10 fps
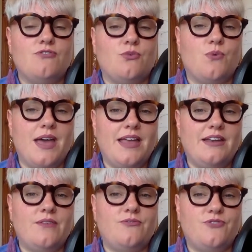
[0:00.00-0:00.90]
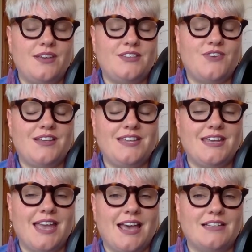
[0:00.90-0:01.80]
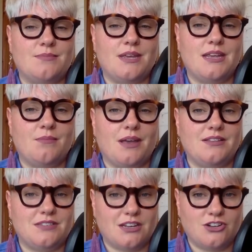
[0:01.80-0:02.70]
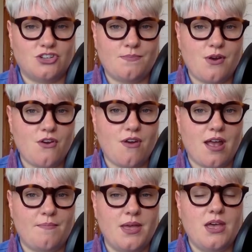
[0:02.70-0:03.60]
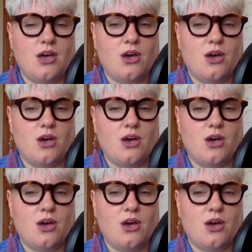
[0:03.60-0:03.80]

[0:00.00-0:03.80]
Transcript: for when Fierce Fatty Academy, my signature program,